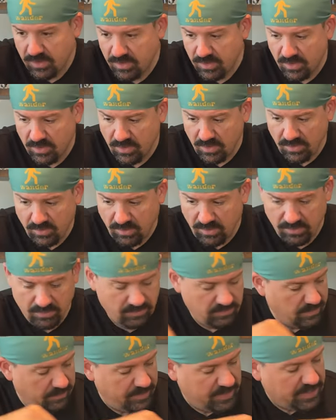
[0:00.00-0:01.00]

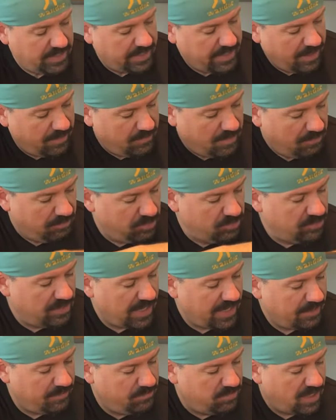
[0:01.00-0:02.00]
well, let me take out my blue
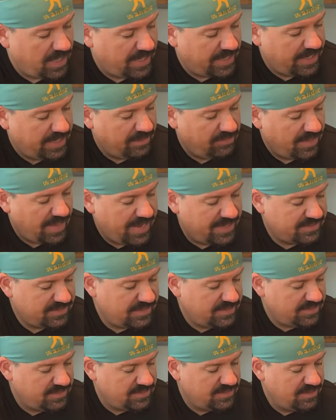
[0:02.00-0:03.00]
light blocking
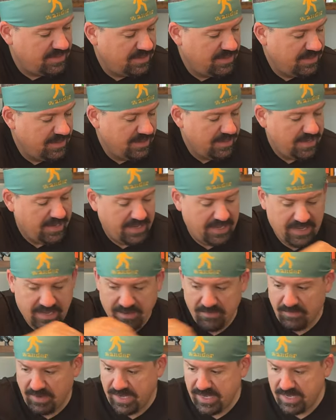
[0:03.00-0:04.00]
glasses
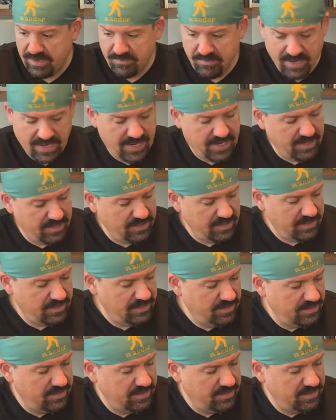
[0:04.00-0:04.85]
and my headband.